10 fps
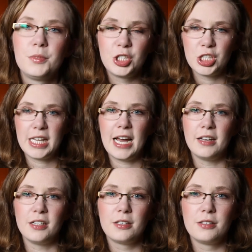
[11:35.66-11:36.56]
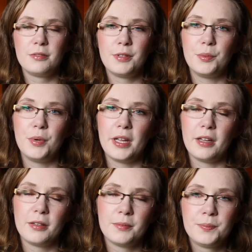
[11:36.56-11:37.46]
just add it the way.
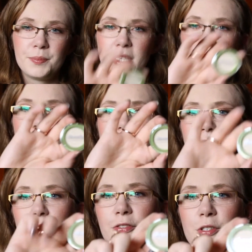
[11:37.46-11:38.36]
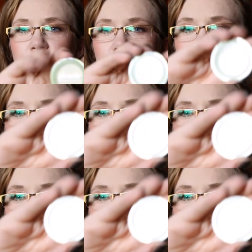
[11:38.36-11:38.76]
The first one